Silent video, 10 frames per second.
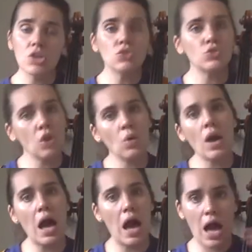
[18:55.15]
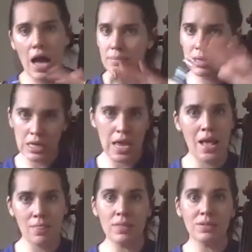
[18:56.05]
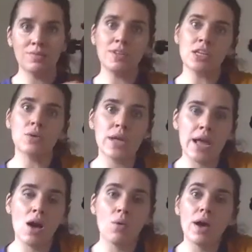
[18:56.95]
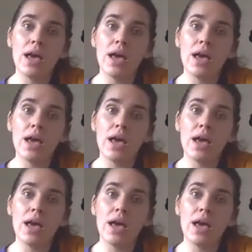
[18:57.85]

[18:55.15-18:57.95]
So I'm going to end this video now,